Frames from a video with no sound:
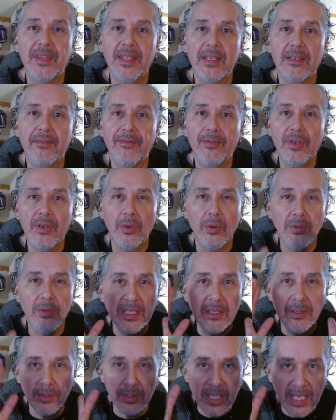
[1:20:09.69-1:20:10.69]
that if we're
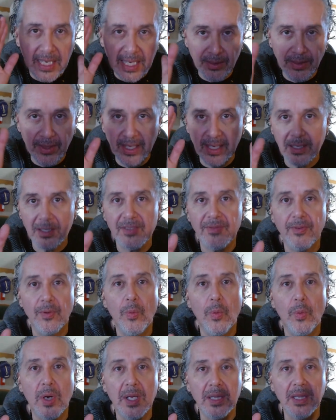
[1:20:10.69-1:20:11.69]
only looking at things
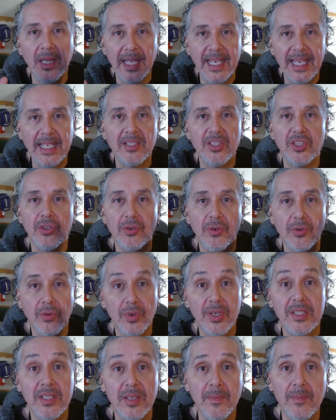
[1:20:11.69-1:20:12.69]
from one lens, you're
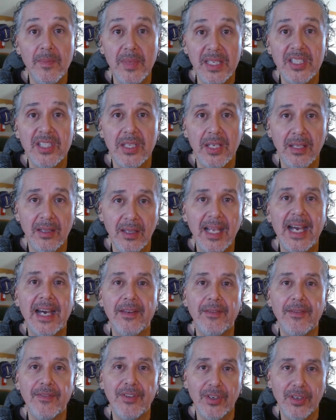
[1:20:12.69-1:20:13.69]
going to miss a
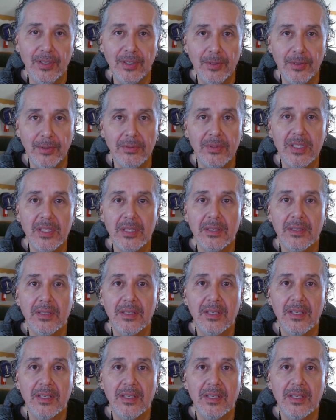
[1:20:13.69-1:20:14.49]
lot of the clues.